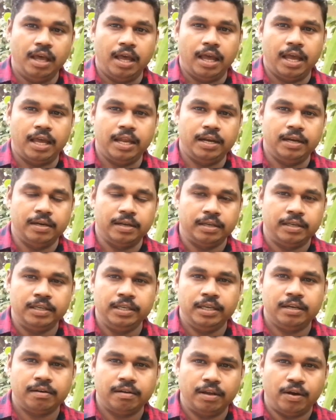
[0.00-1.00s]
And
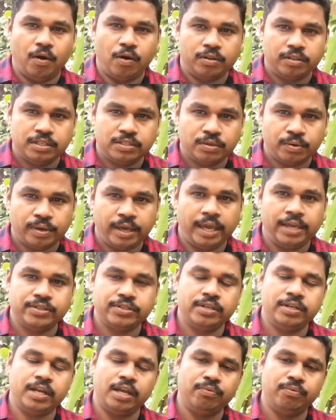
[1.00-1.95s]
here on this occasion,